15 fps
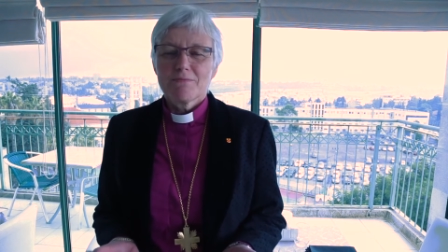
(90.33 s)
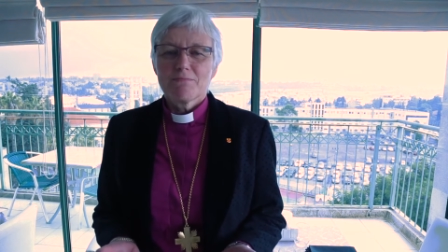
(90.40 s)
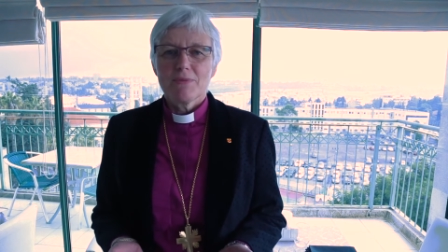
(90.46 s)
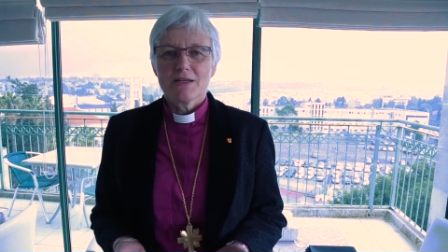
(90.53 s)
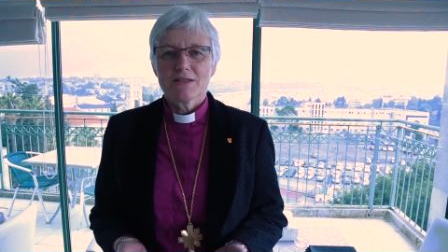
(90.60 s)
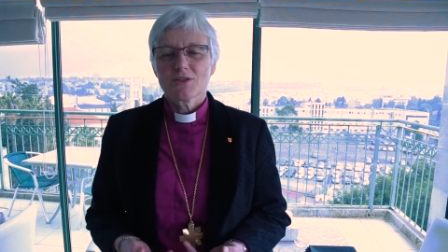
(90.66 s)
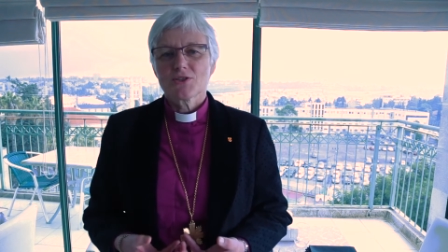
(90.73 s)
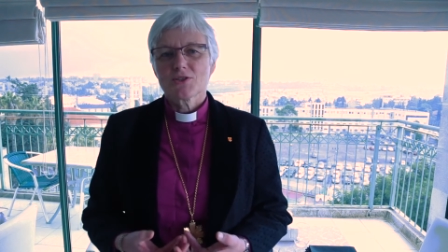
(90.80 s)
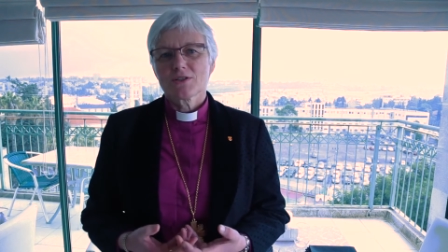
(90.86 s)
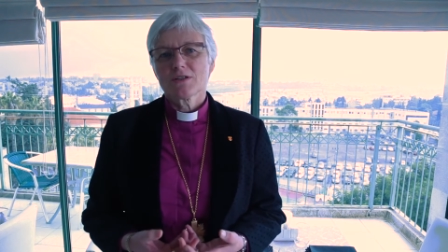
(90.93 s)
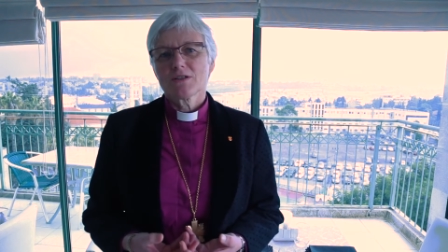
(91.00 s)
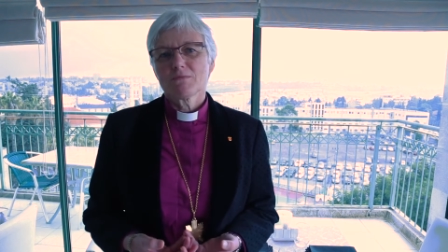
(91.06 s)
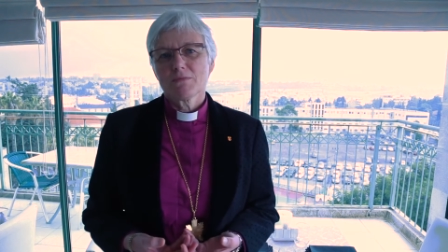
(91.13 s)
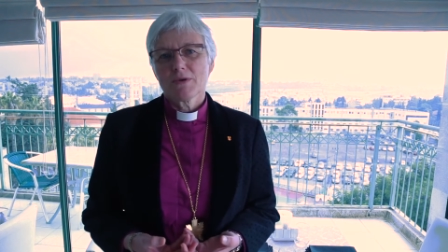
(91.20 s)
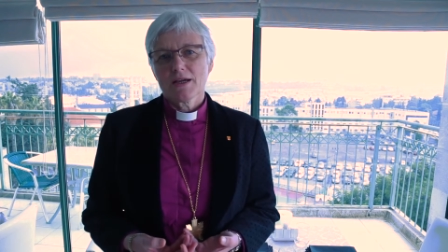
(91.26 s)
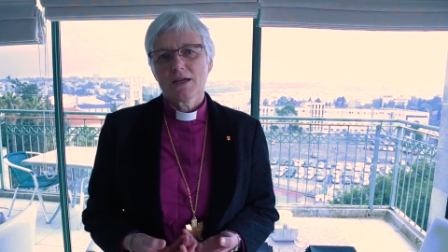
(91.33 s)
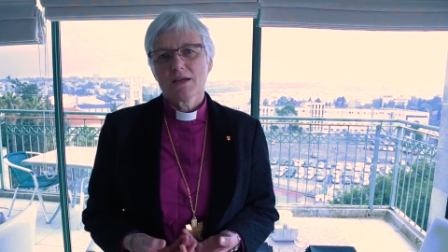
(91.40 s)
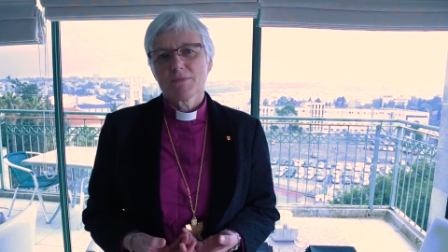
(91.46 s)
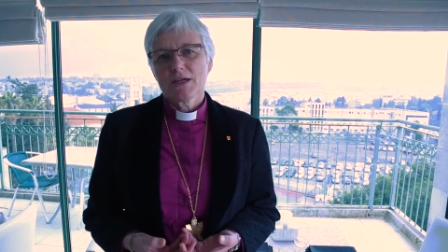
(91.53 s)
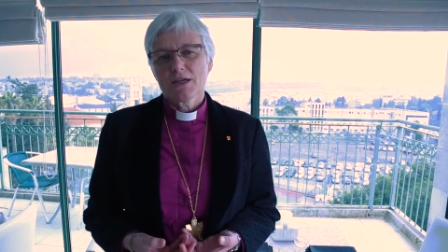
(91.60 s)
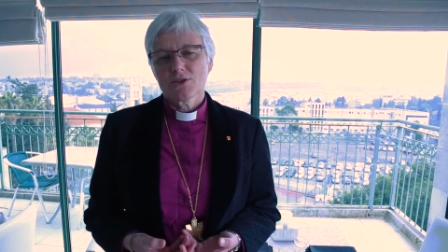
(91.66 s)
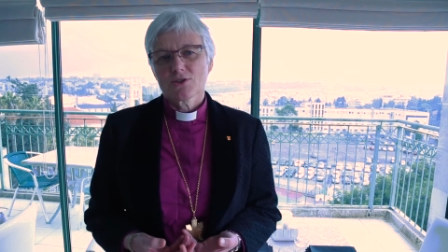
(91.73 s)
but it still
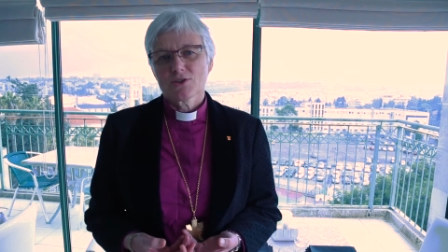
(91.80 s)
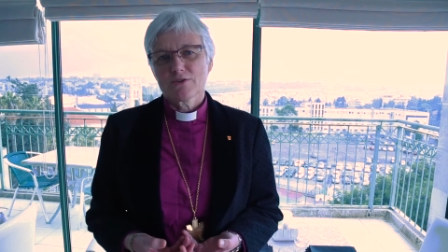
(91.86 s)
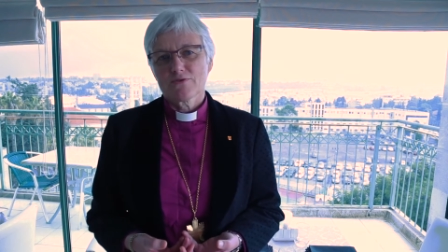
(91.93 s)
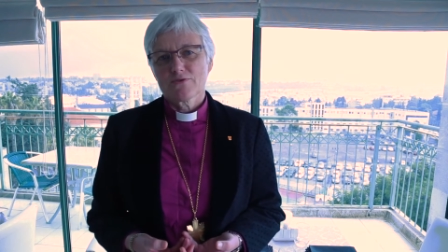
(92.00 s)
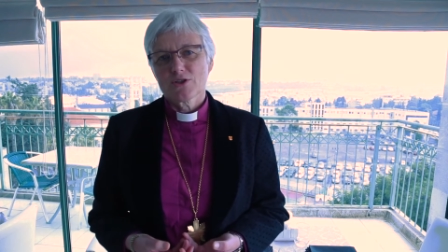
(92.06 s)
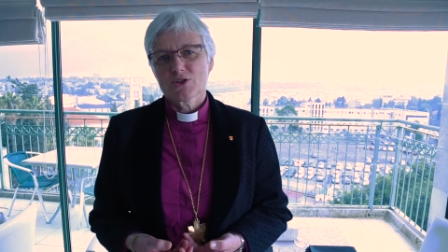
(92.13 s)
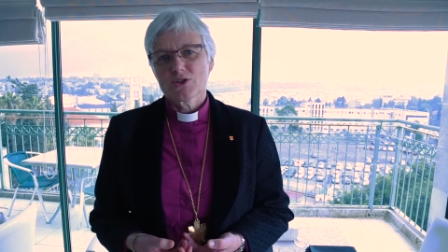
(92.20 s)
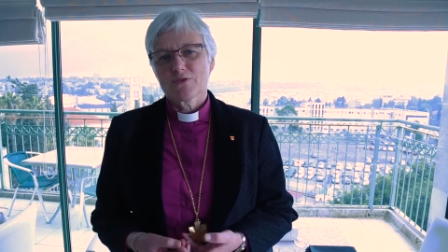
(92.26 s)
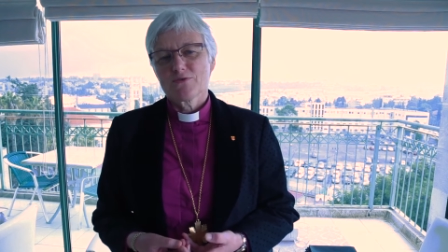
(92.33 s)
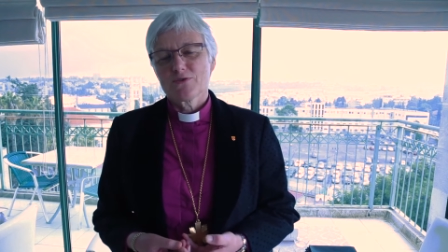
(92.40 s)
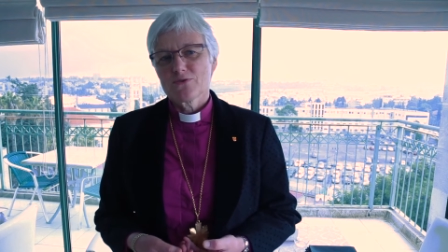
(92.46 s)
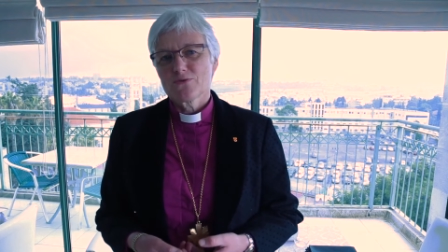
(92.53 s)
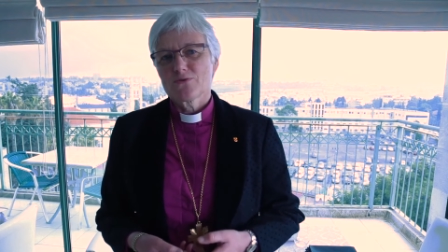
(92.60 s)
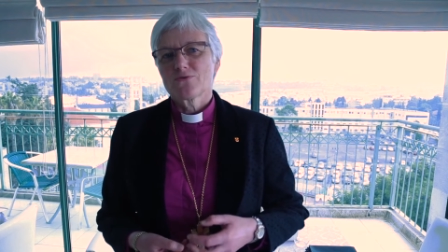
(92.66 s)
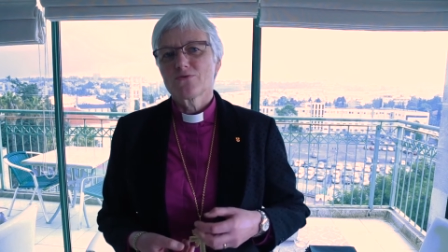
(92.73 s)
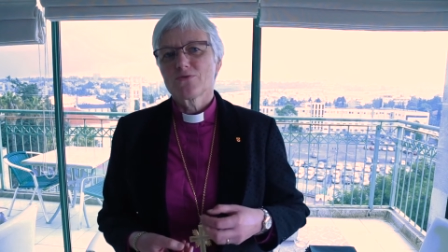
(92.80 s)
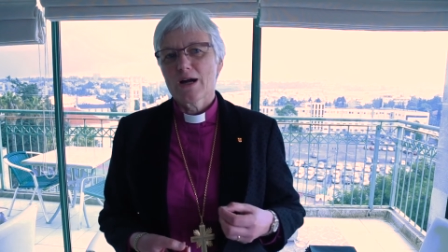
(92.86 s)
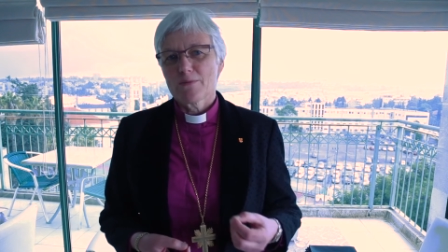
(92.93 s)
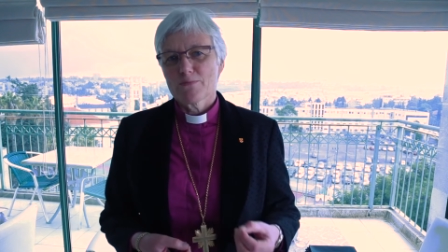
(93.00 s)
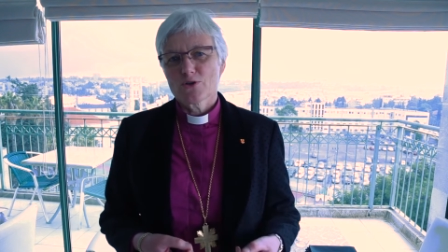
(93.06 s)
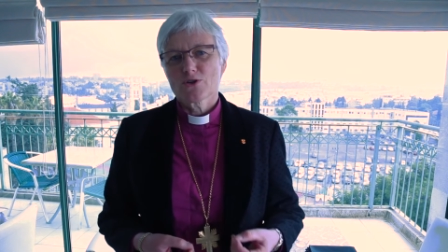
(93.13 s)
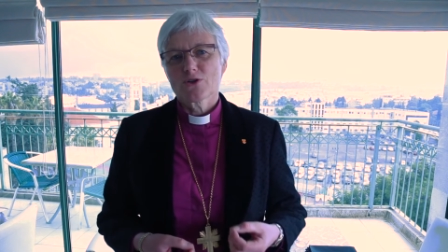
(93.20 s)
makes a difference if you
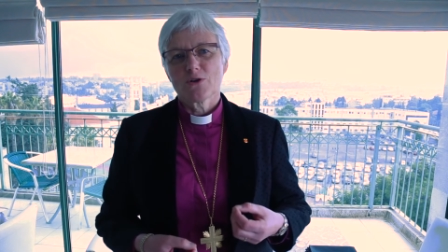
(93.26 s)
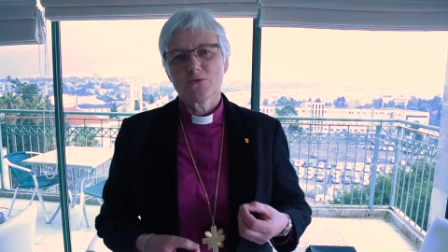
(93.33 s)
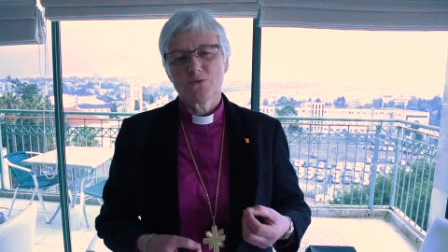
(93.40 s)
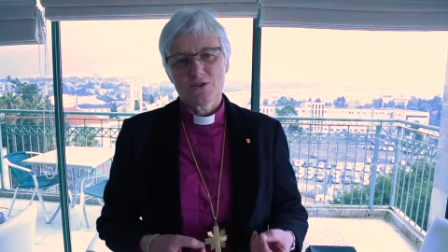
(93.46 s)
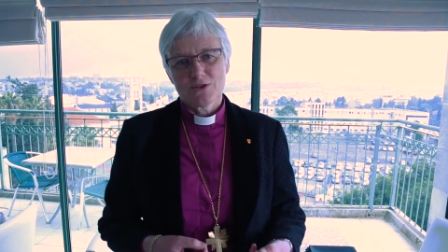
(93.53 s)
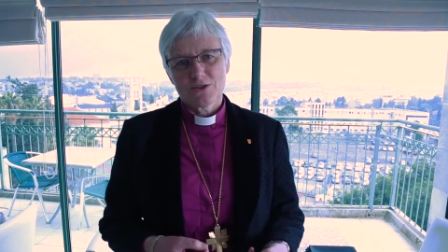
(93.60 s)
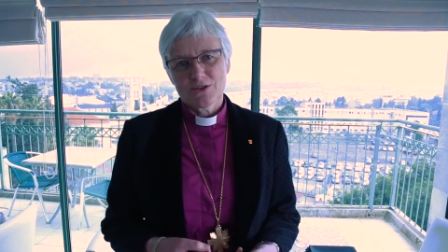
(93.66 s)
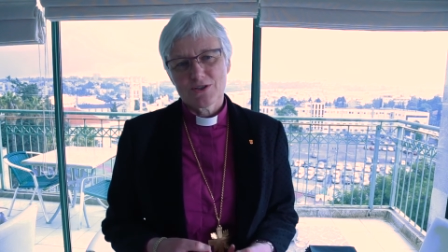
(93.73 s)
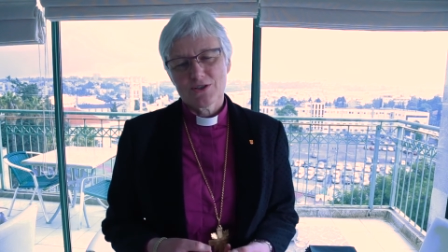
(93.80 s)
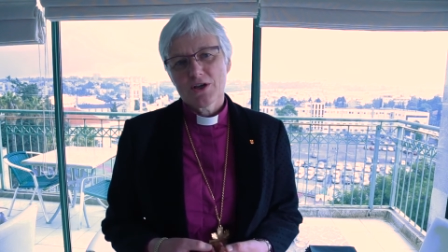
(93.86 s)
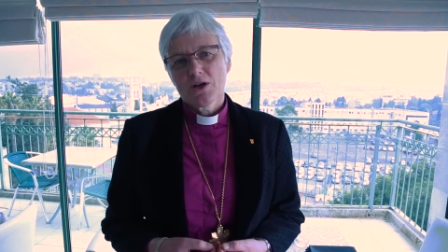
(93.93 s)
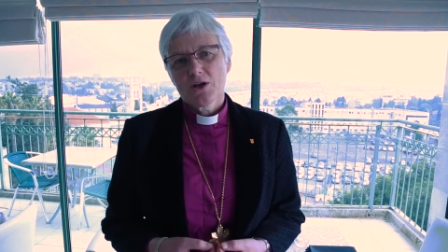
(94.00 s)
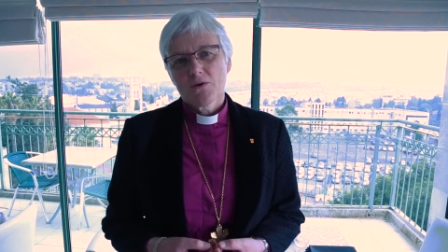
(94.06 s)
rub shoulders